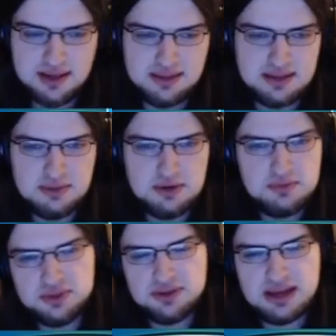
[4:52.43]

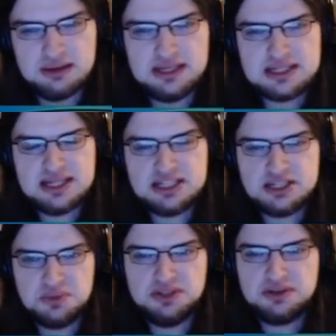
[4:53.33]
Thunderbolt will knock out Aegislash.
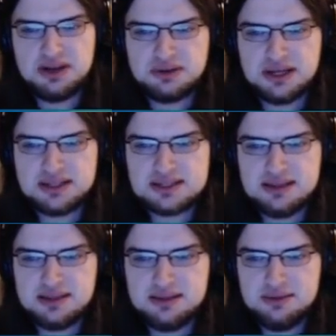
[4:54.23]
It will knock out
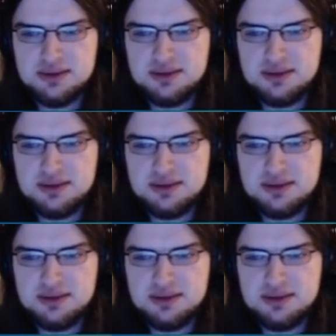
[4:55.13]
Kangaskhan though.